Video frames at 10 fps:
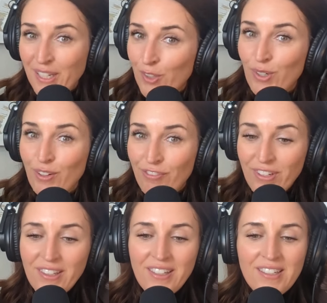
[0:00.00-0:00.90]
lingering
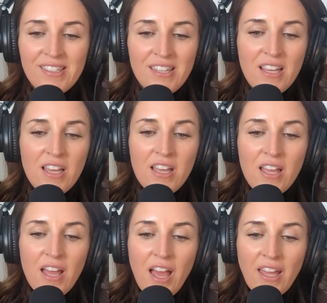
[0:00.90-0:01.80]
feelings
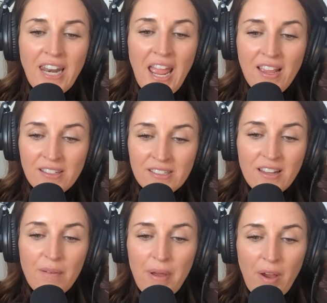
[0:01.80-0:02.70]
and
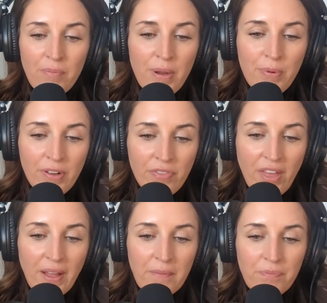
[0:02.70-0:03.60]
angst about my
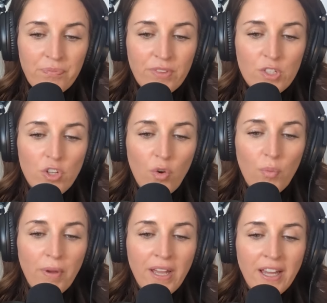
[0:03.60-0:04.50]
birthday. So,
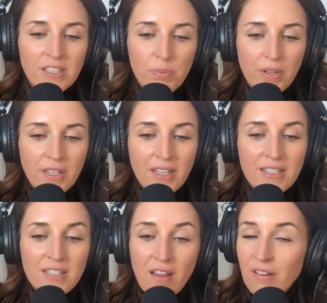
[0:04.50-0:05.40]
my husband
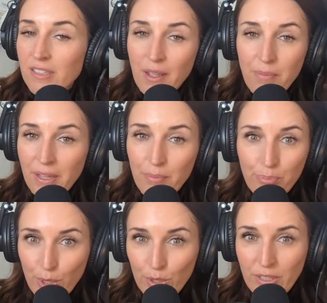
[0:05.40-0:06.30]
is not a big
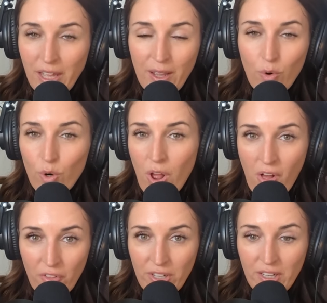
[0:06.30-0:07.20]
birthday or
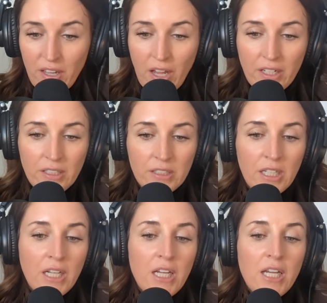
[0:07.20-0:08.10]
holiday guy.
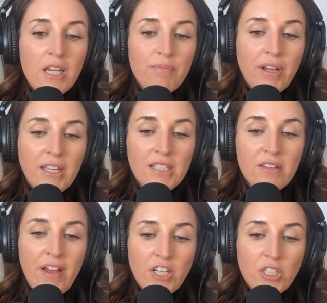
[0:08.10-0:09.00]
My kids
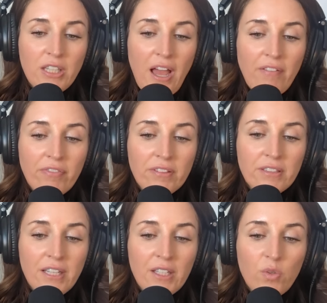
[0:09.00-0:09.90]
have actually laughed,
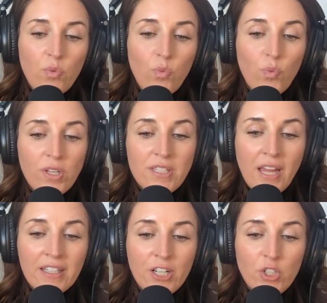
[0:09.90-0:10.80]
like, is
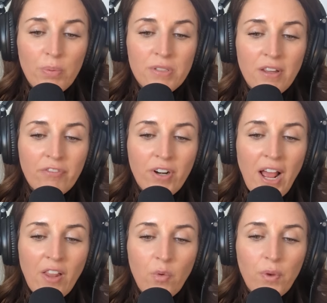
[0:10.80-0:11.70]
dad gonna dress up for
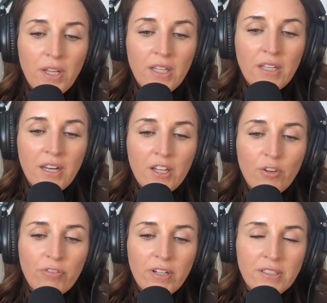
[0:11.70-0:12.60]
Halloween? And I go,
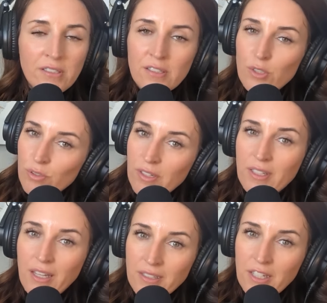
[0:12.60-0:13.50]
friends, do you think
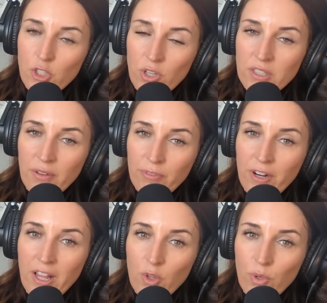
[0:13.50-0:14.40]
dad's gonna dress up for
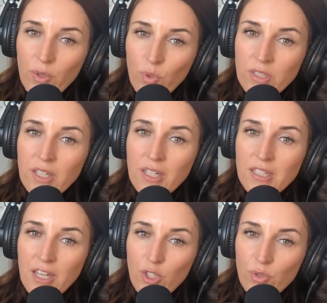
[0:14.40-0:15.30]
Halloween? What's he gonna
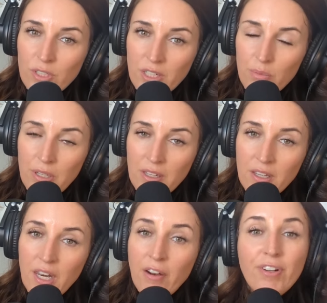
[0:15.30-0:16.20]
tell you he's gonna be?
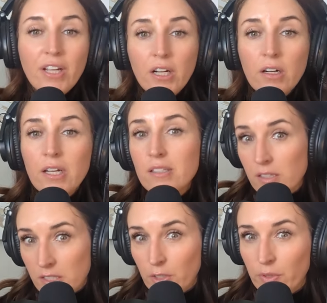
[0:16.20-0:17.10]
And every year he's a
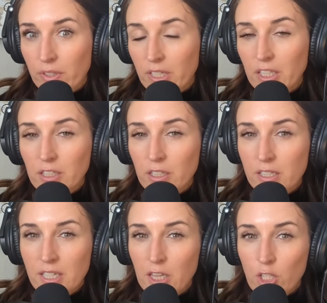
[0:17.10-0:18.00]
serial killer
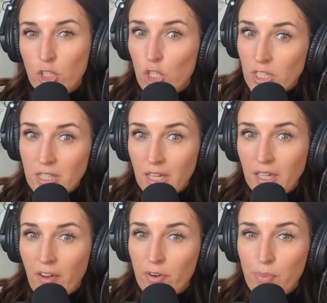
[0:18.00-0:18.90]
because they look just
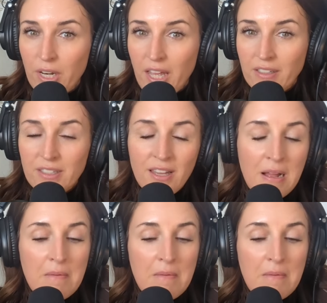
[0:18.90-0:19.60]
like everybody else.